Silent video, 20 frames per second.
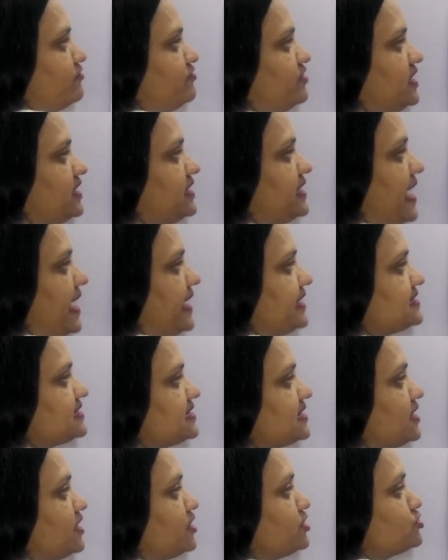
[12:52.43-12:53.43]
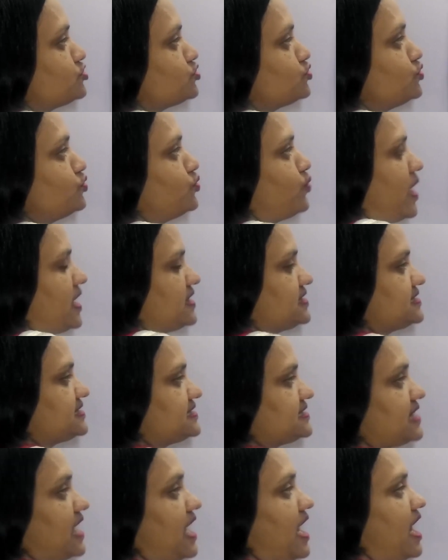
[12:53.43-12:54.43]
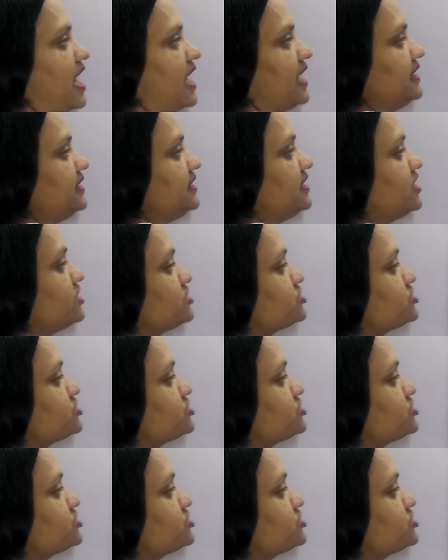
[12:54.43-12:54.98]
we get 2 1s are